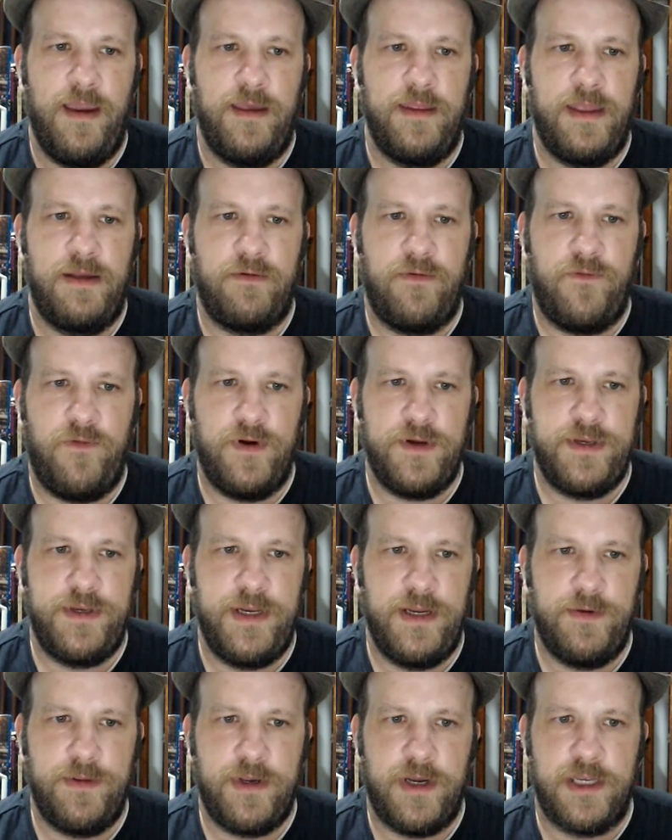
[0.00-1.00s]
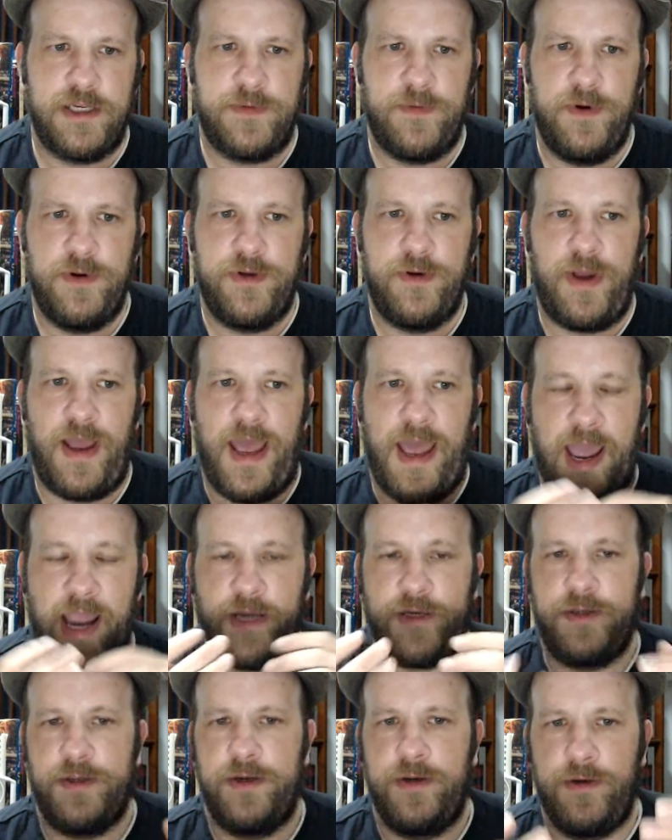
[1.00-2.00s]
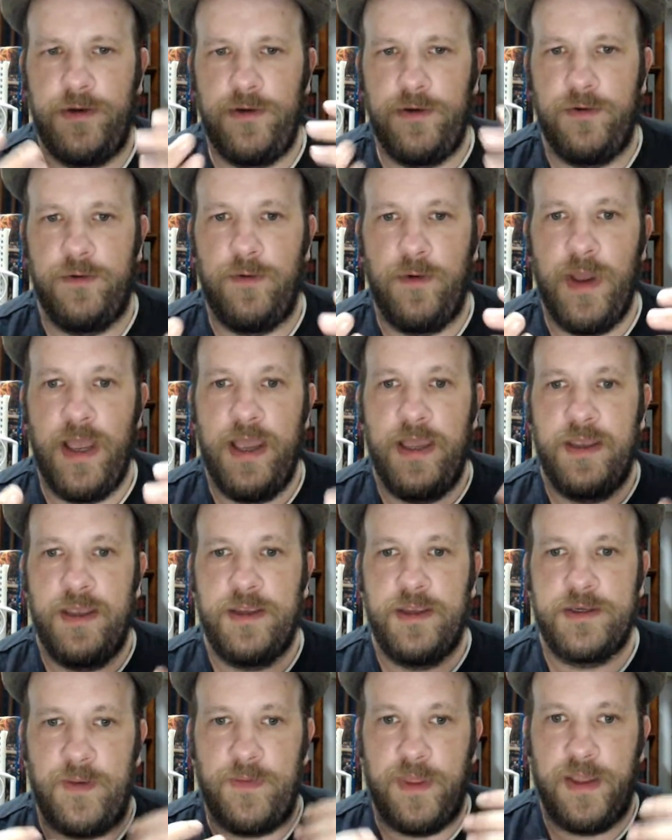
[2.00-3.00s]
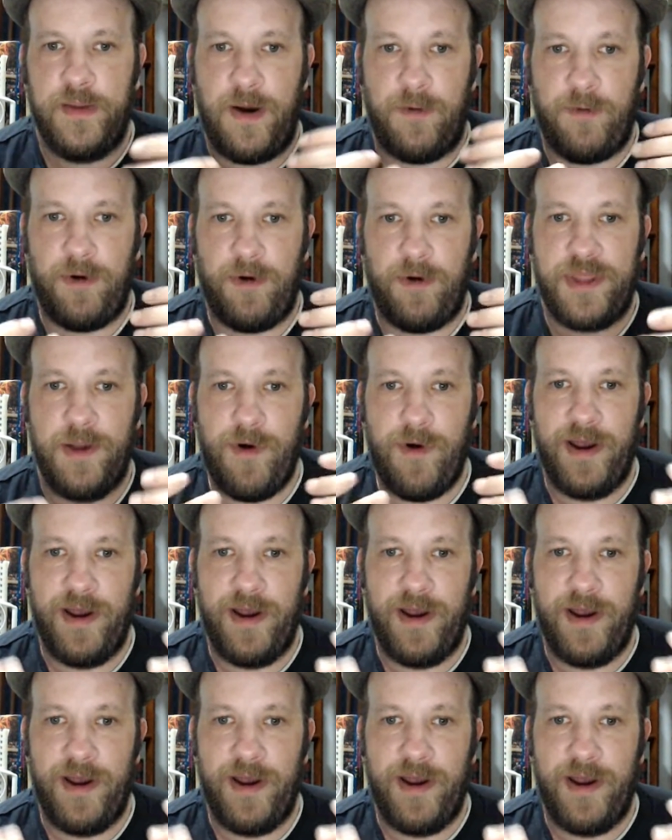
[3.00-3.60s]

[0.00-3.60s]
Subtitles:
They were forced to deal with customers who actually knew something about what they wanted to